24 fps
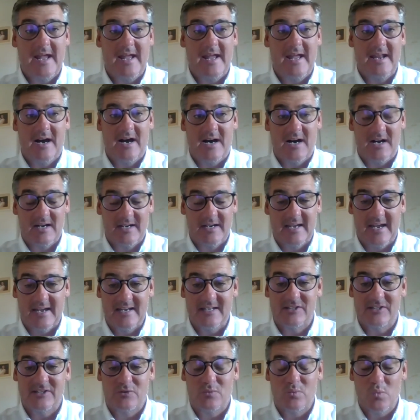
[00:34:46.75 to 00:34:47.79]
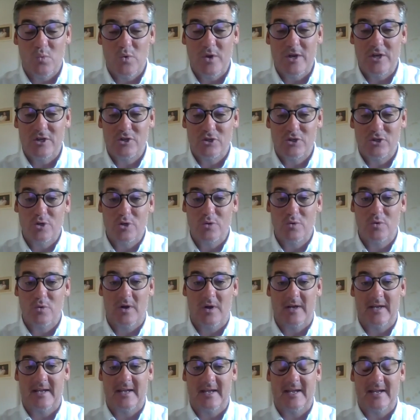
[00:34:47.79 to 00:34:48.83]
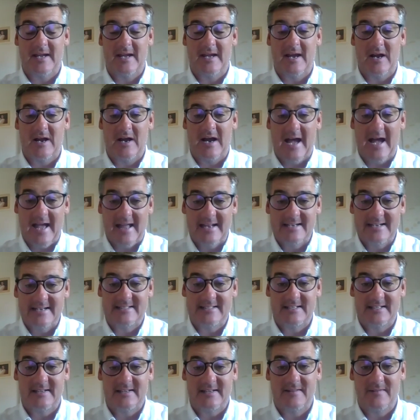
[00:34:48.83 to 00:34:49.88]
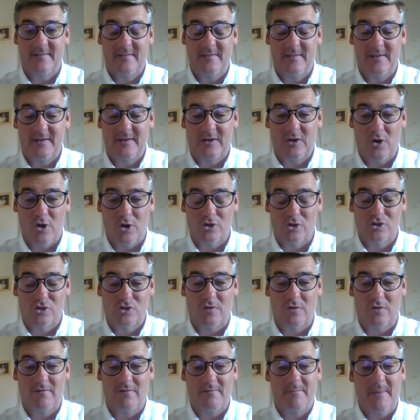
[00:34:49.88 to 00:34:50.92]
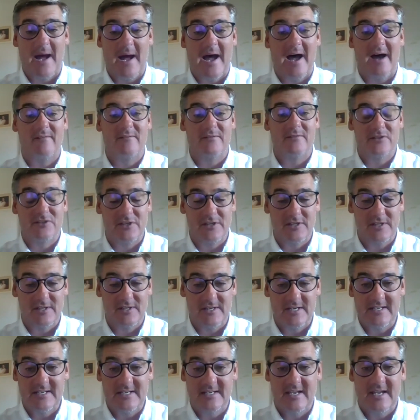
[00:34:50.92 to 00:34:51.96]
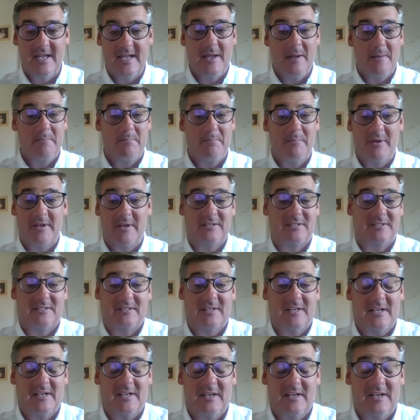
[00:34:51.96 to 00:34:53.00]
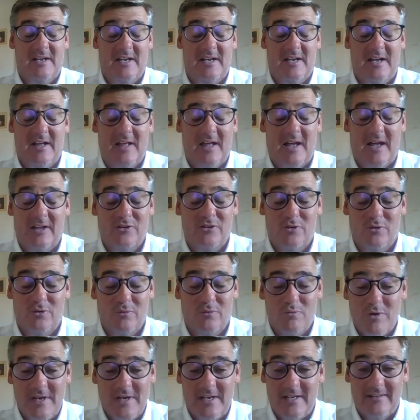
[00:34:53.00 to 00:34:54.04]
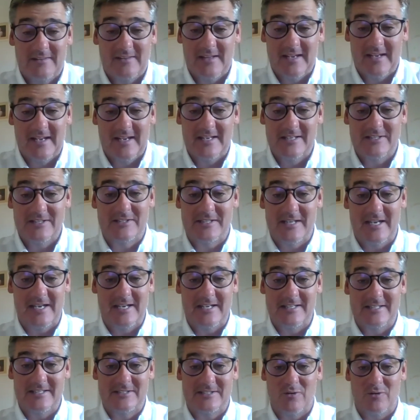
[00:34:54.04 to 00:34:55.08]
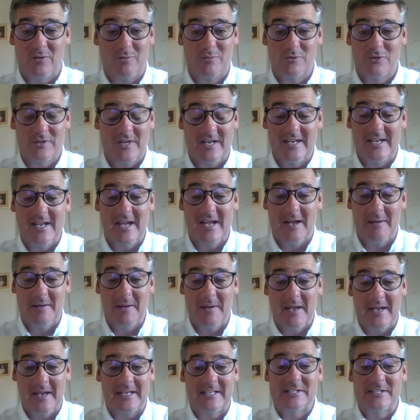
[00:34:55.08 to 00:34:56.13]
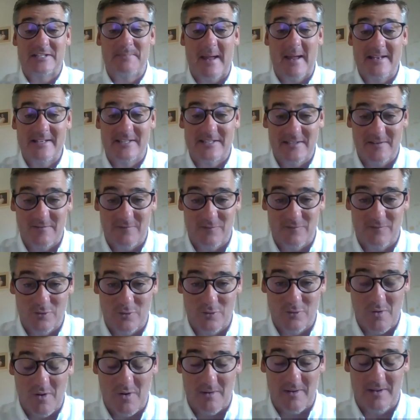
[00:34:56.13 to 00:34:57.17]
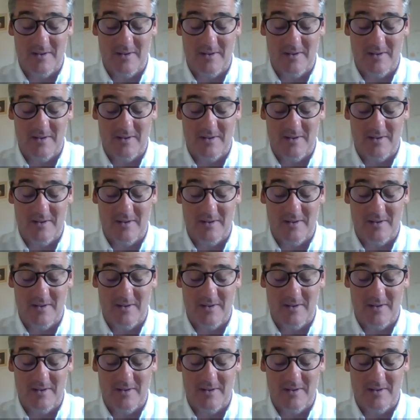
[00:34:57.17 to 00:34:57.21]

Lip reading: our case, we do add the cost of the power of attorney. But I don't really think it's obviously expensive to